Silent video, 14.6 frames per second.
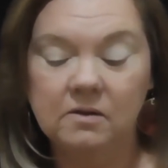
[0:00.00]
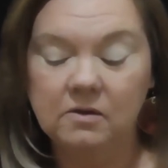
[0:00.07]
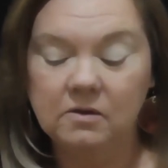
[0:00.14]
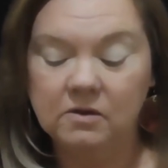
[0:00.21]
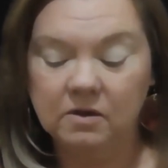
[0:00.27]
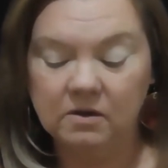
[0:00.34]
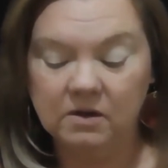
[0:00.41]

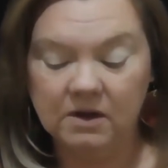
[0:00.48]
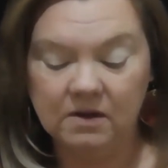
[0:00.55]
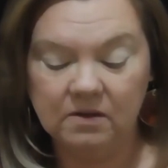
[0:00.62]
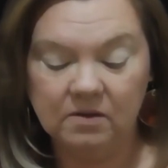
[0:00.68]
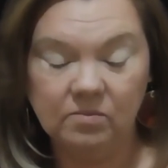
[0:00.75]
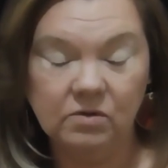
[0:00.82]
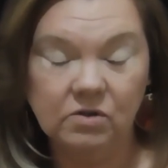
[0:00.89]
you don't
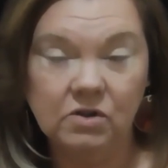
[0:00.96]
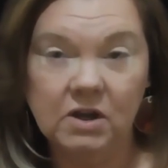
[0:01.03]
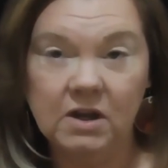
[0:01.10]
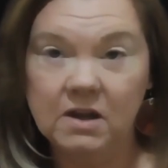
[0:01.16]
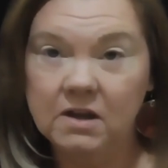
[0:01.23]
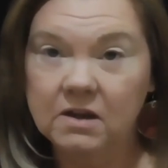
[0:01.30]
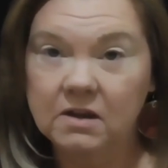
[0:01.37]
get them
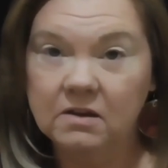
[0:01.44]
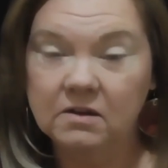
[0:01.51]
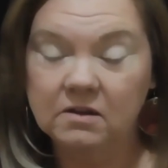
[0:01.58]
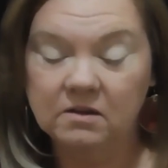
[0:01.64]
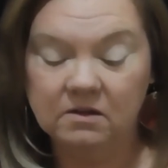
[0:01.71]
shared,